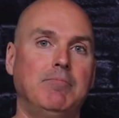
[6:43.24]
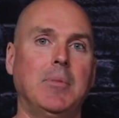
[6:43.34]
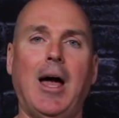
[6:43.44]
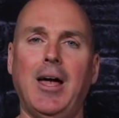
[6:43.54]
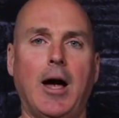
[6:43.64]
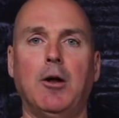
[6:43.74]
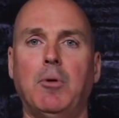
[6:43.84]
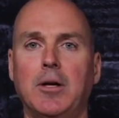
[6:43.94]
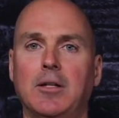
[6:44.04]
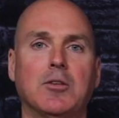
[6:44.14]
hey, how do
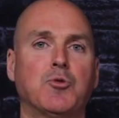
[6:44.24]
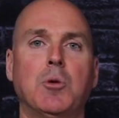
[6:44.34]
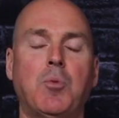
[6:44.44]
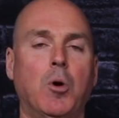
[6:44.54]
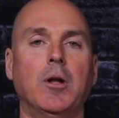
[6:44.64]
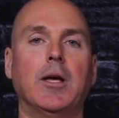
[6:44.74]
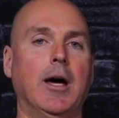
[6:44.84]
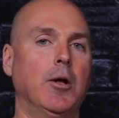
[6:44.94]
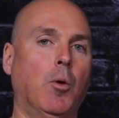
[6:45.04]
I get this report again?